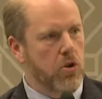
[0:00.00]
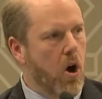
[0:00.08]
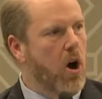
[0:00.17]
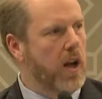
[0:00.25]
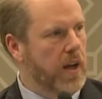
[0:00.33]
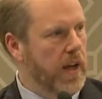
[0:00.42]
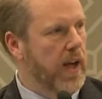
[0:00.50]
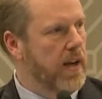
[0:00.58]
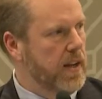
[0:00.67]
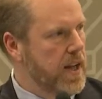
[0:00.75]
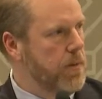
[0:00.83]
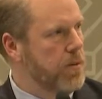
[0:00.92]
talking and
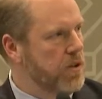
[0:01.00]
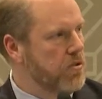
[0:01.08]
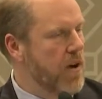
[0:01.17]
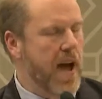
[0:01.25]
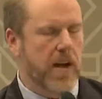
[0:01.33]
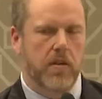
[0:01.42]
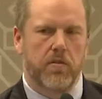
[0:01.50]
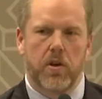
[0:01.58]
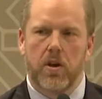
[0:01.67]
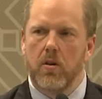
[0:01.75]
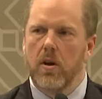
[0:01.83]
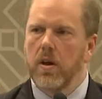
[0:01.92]
keeping track of you.